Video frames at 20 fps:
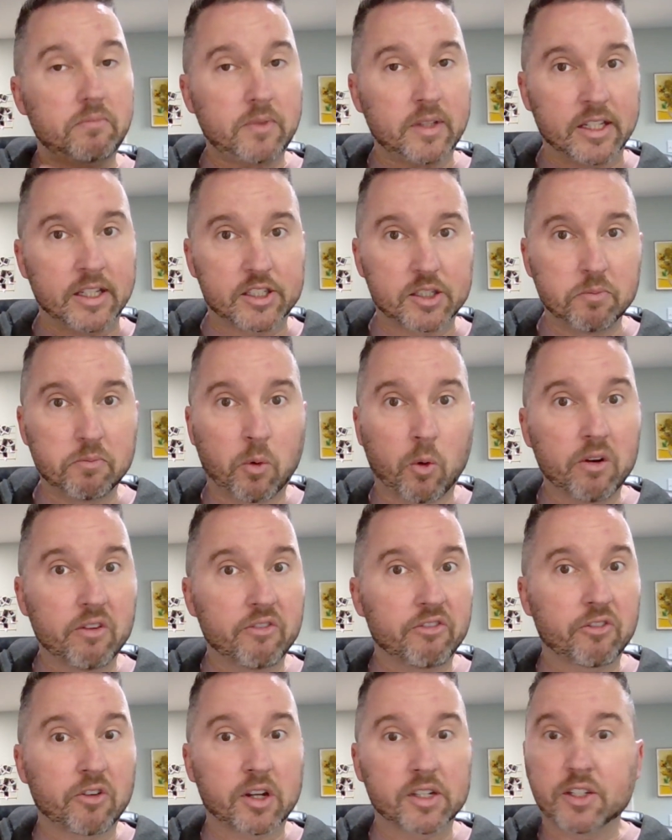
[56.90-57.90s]
It's important
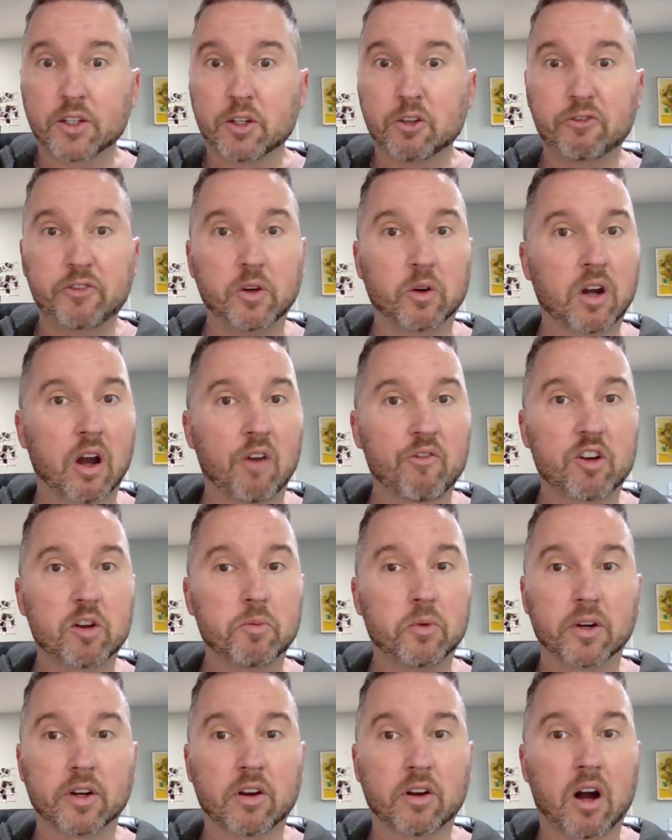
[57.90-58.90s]
for us that you feel
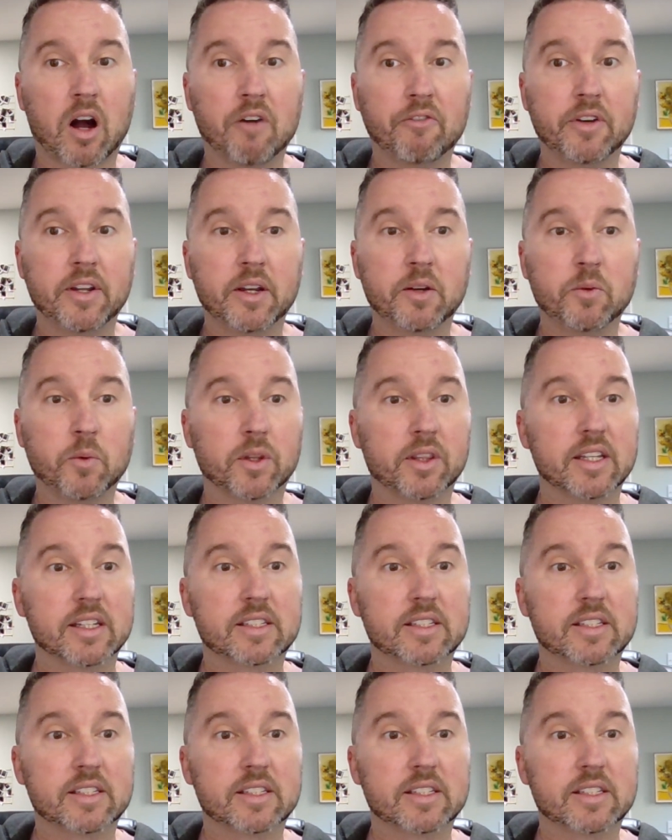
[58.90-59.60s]
comfortable and confident with the